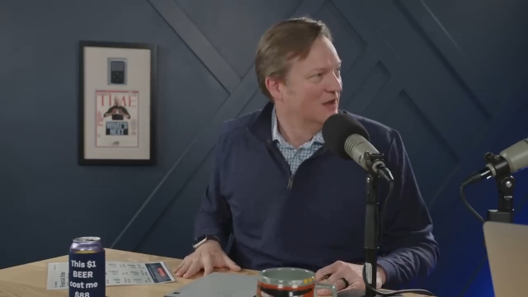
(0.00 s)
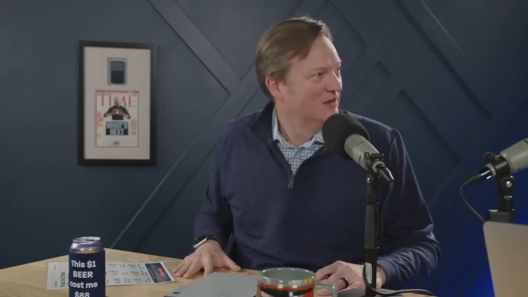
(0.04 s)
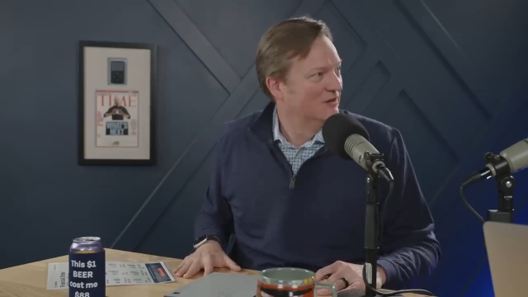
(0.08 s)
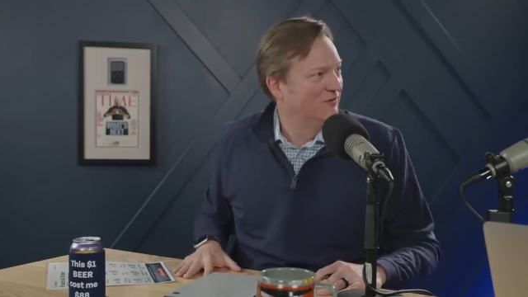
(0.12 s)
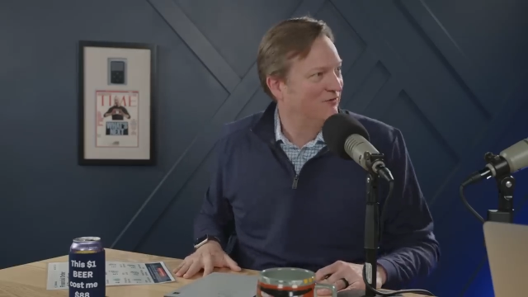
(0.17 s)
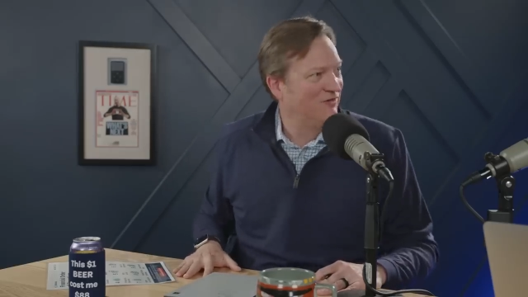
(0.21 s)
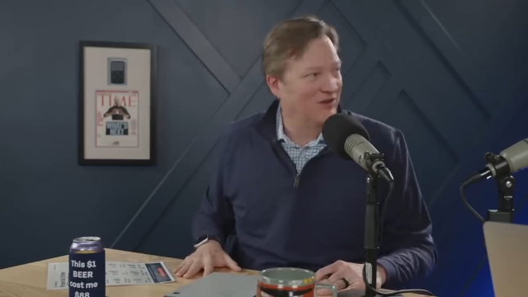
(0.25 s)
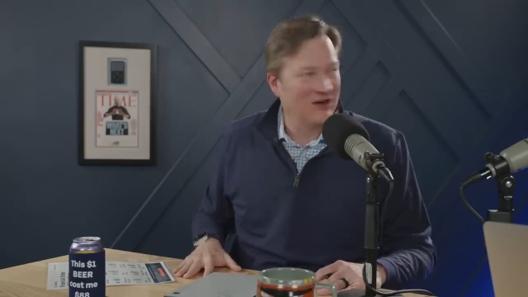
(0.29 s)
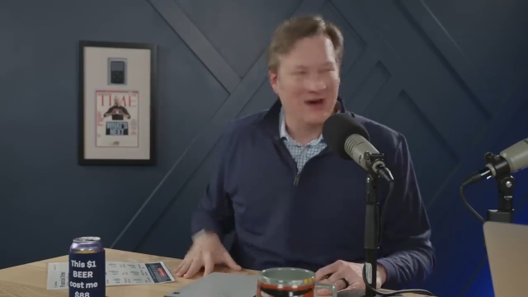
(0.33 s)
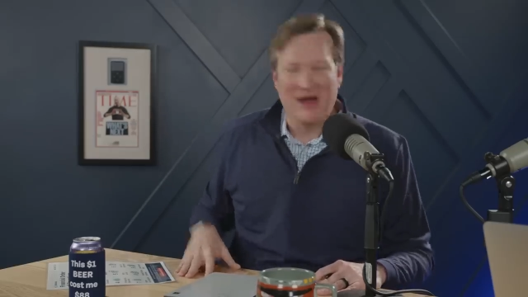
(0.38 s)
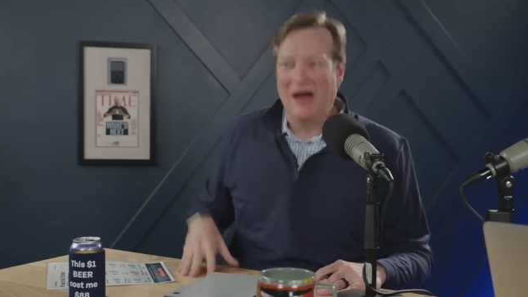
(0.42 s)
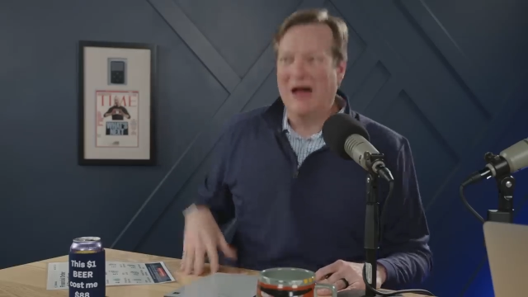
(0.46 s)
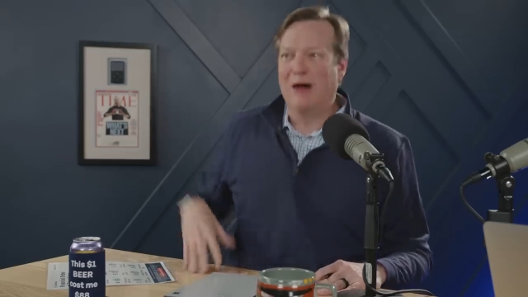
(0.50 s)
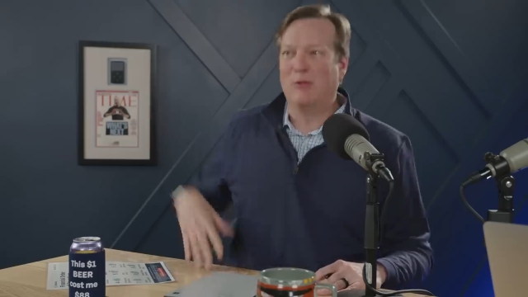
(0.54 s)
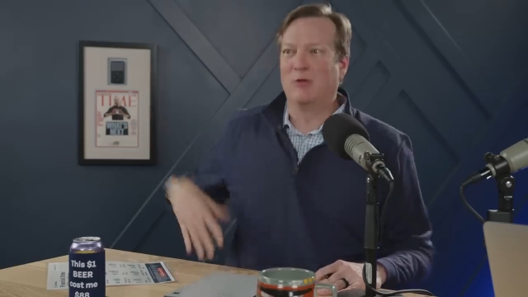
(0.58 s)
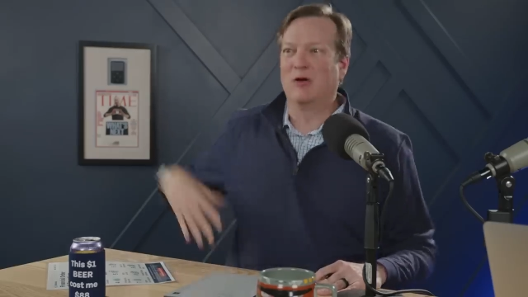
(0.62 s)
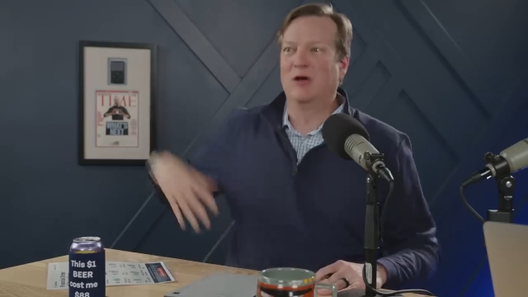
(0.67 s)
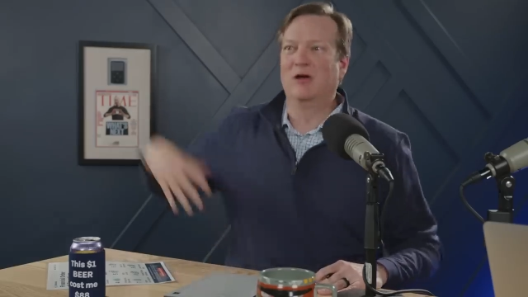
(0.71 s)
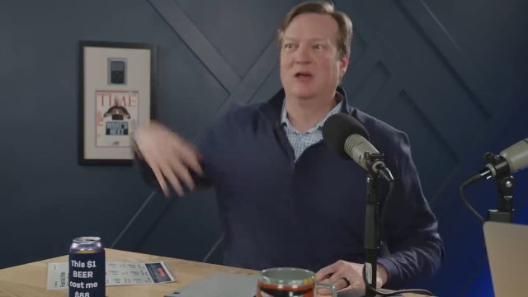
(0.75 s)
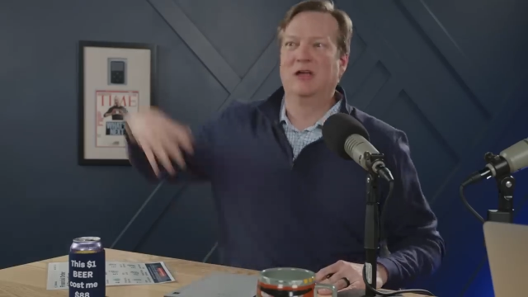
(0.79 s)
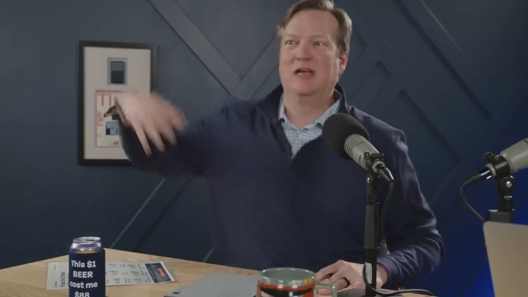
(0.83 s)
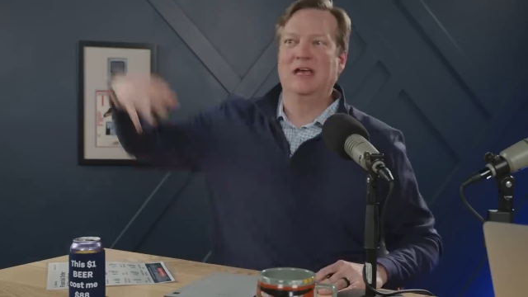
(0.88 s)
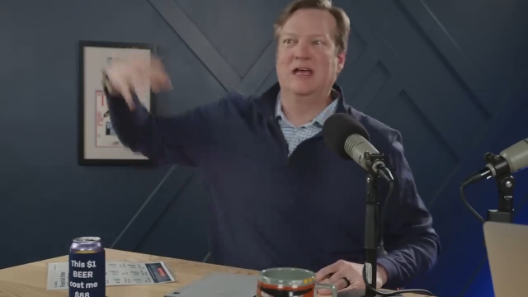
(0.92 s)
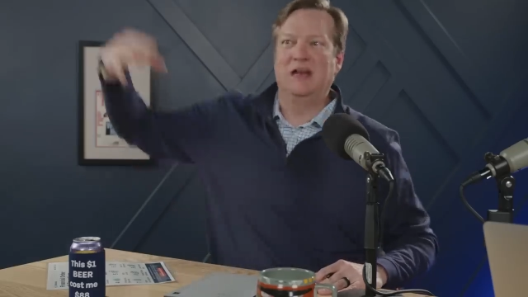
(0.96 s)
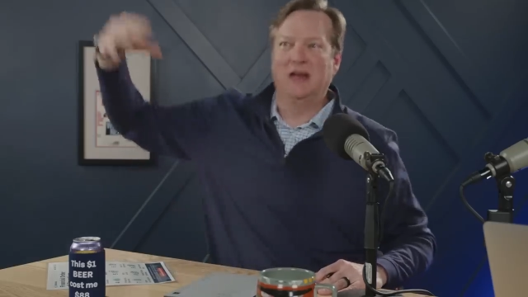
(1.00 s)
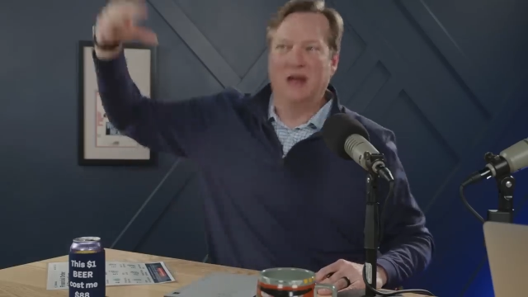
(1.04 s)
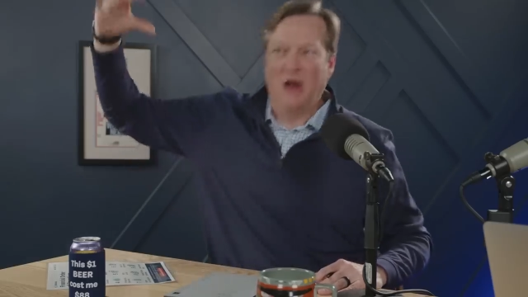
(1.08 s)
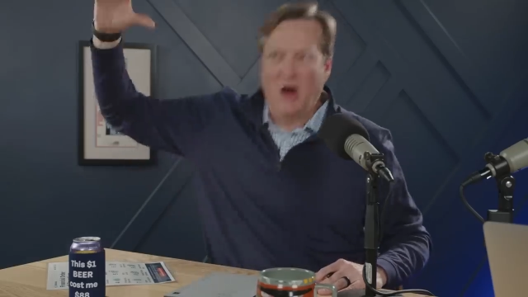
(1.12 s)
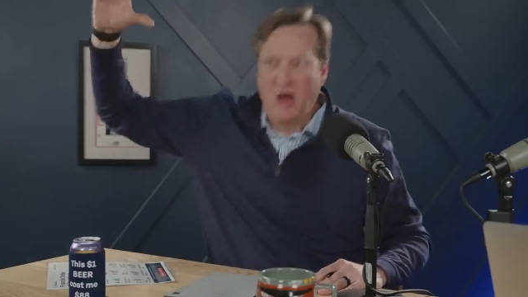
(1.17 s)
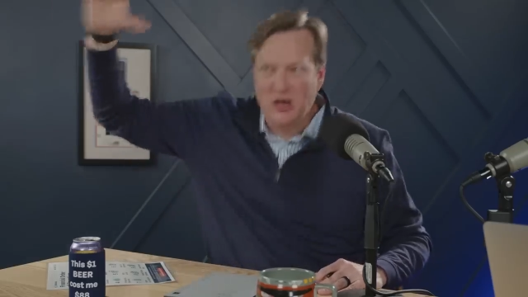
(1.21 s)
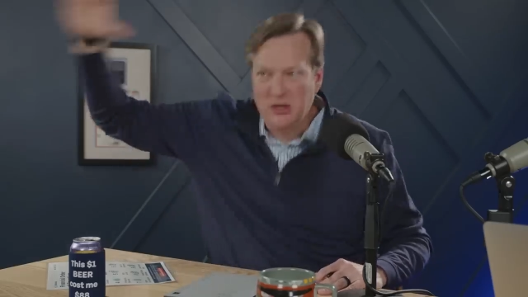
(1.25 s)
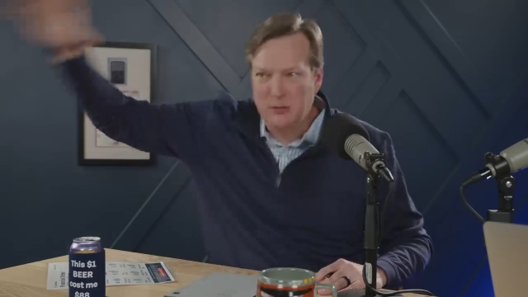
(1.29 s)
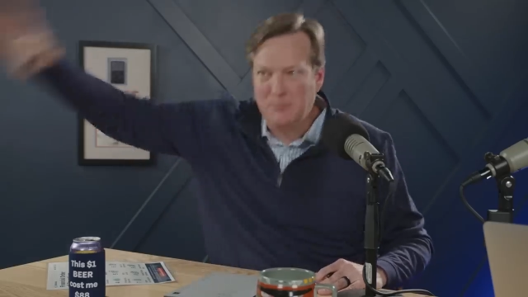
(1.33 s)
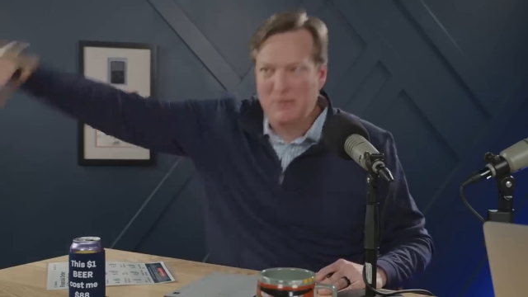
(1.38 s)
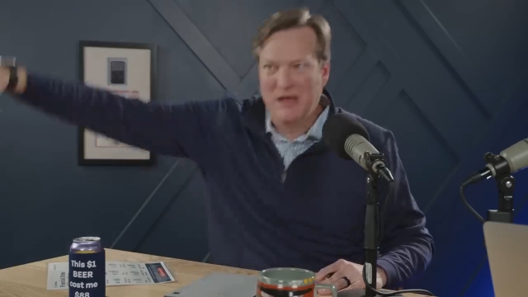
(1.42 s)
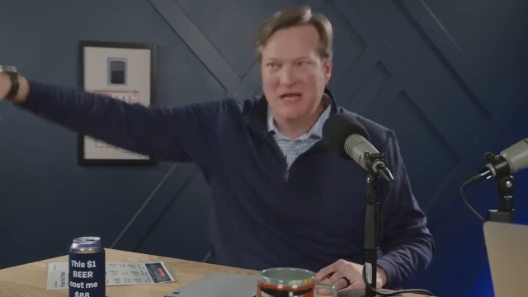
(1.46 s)
to figure out how we're going to get
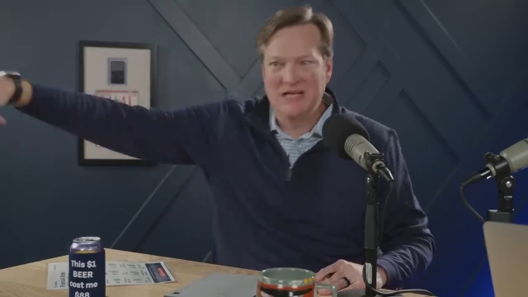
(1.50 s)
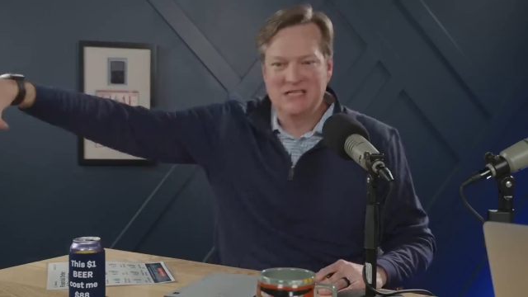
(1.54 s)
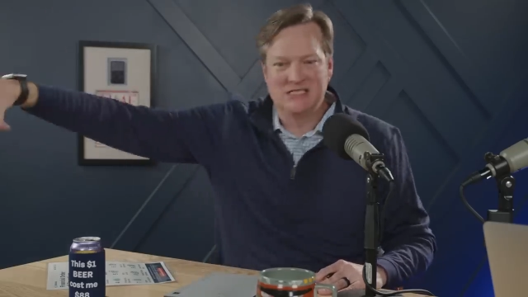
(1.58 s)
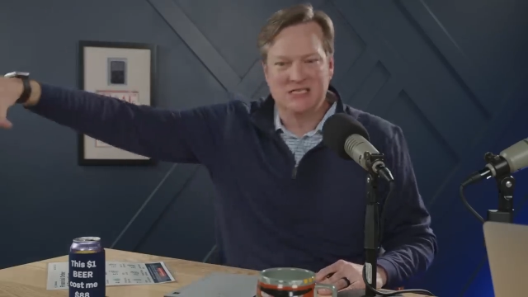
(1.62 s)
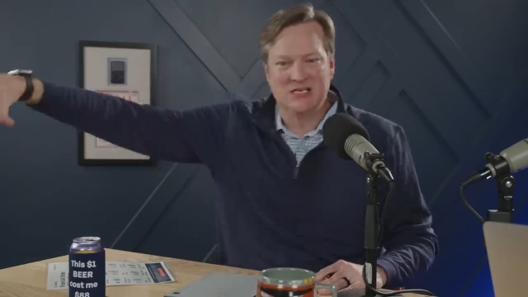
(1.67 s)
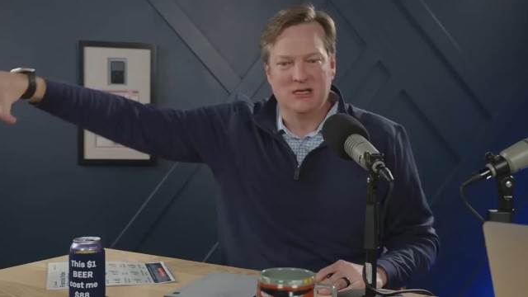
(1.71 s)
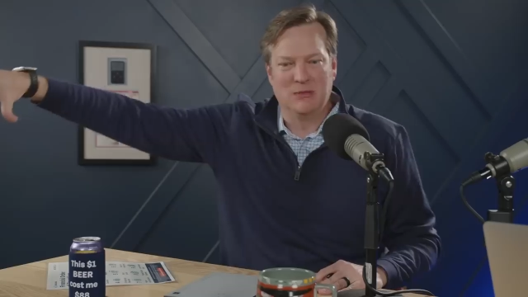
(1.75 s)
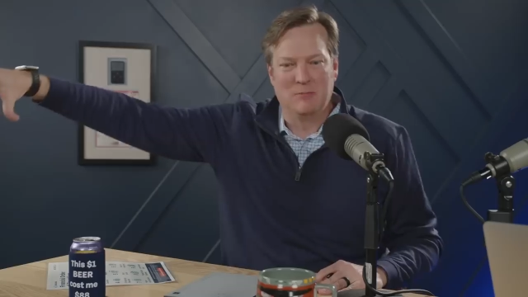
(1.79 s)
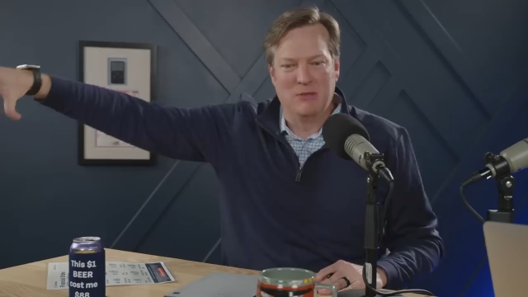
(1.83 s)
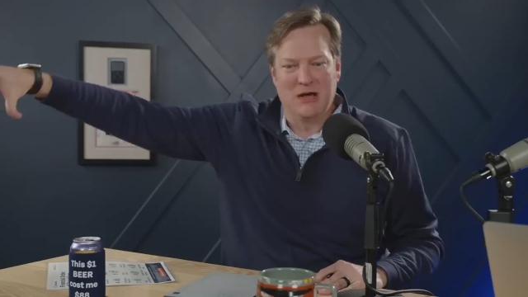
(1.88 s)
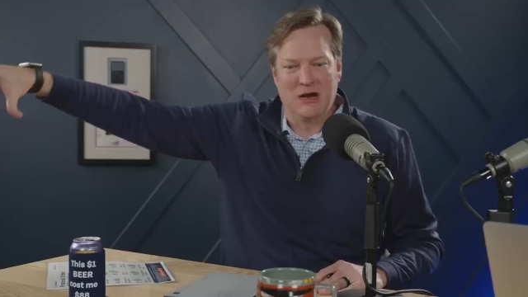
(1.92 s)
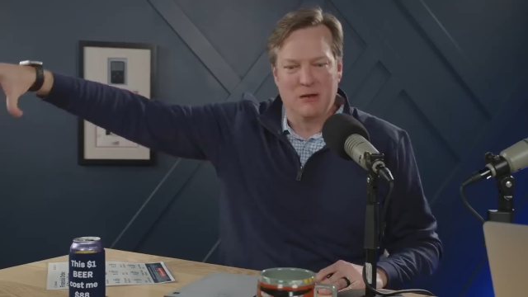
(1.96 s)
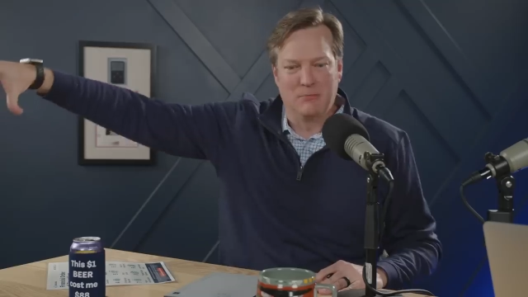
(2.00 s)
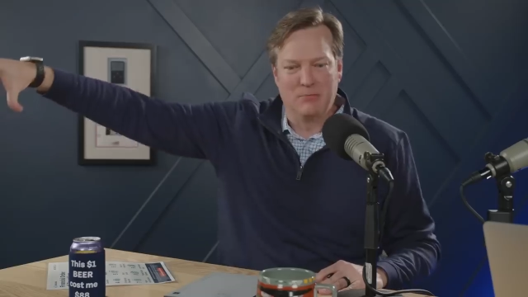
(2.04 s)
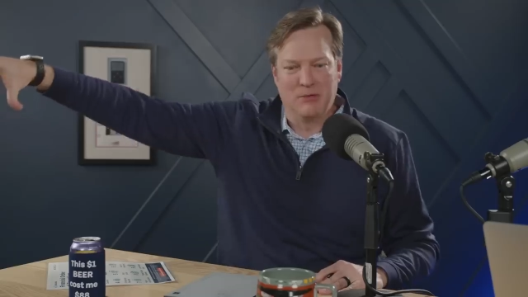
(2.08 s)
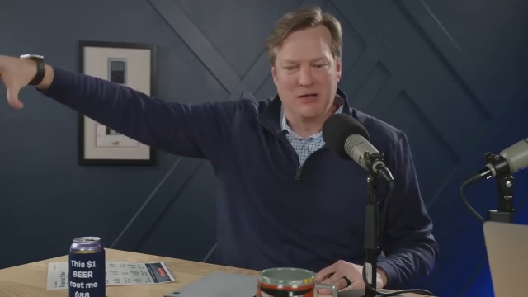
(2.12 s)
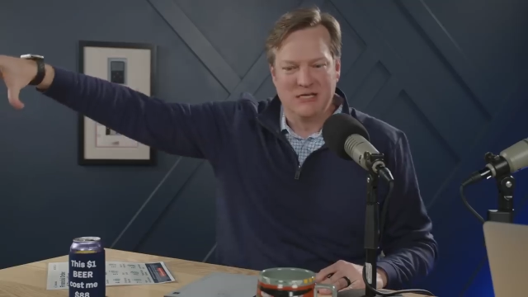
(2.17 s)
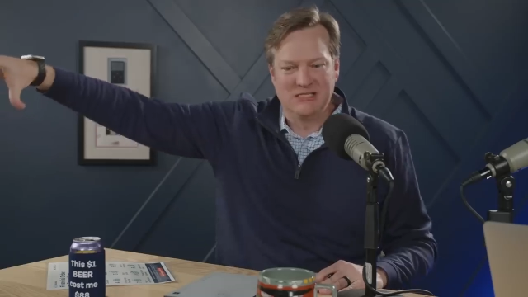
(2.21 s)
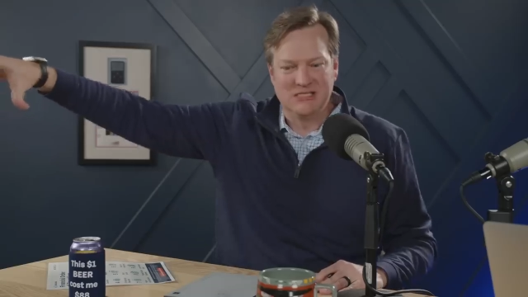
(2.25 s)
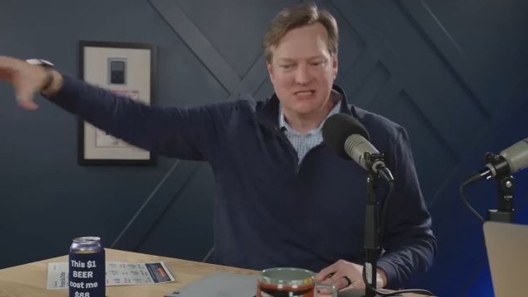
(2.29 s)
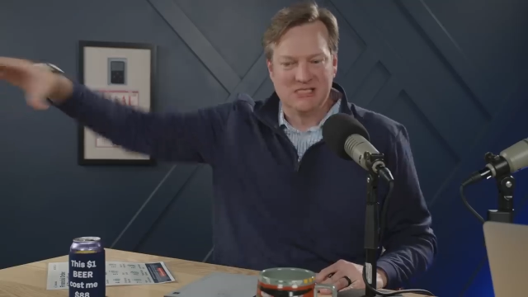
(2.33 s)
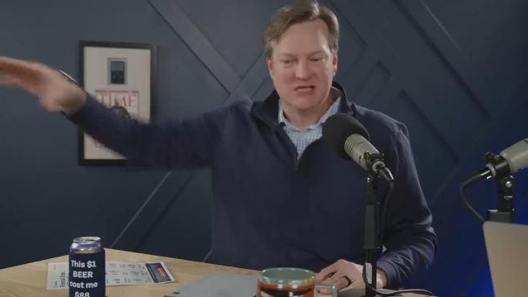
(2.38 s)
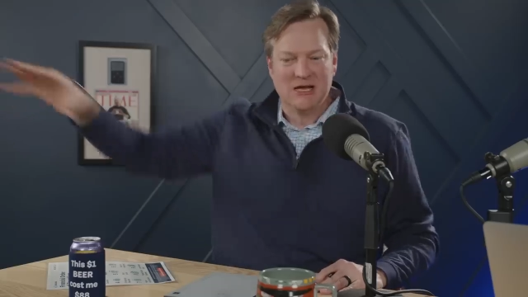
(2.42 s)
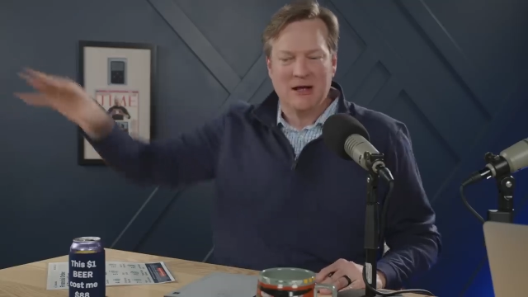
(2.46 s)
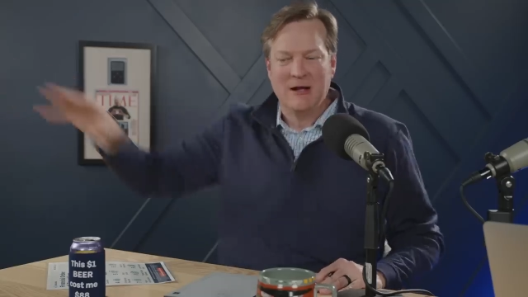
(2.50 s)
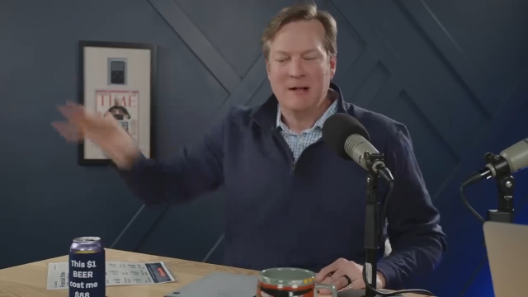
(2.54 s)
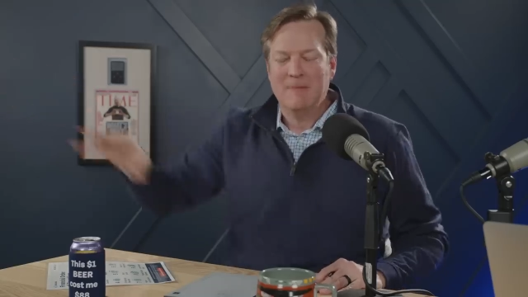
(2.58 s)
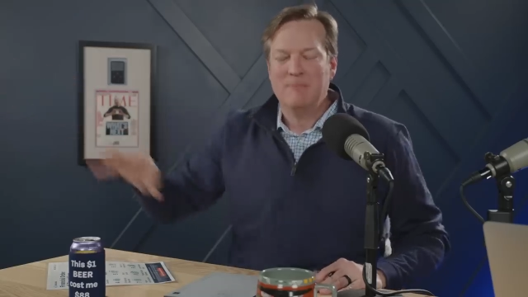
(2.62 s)
all the banks into better places.